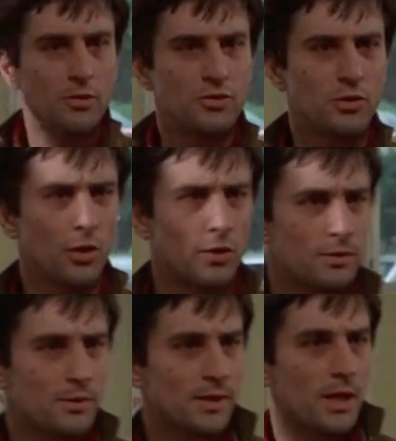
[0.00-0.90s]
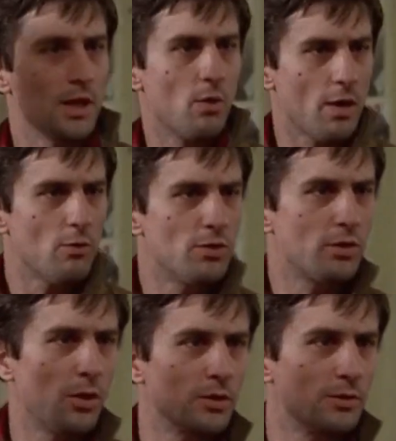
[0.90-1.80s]
and after finally realizing
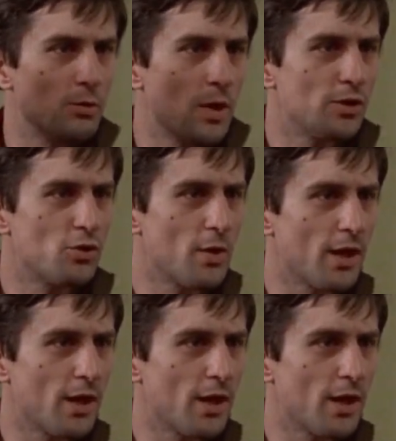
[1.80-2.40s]
he has no luck with